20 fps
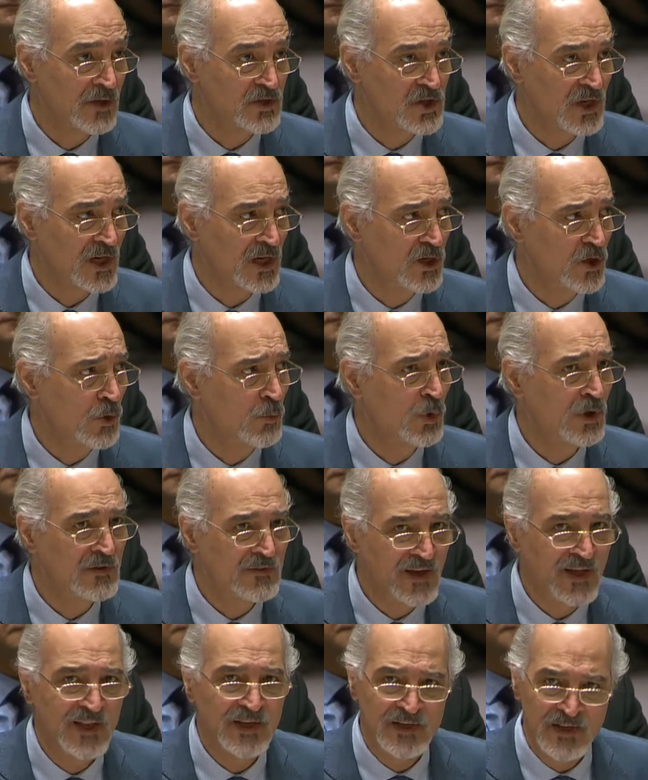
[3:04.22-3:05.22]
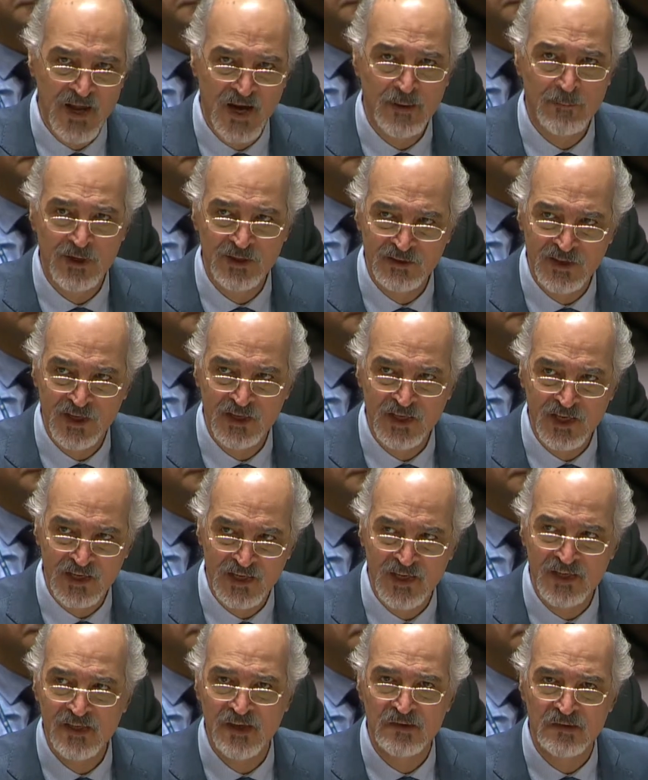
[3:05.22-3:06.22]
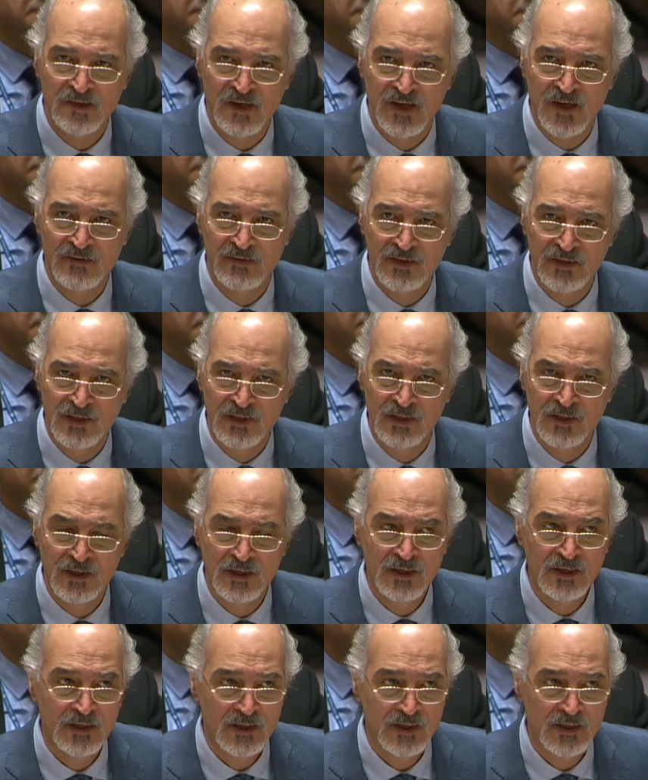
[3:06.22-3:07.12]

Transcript: were attempts by some to table resolutions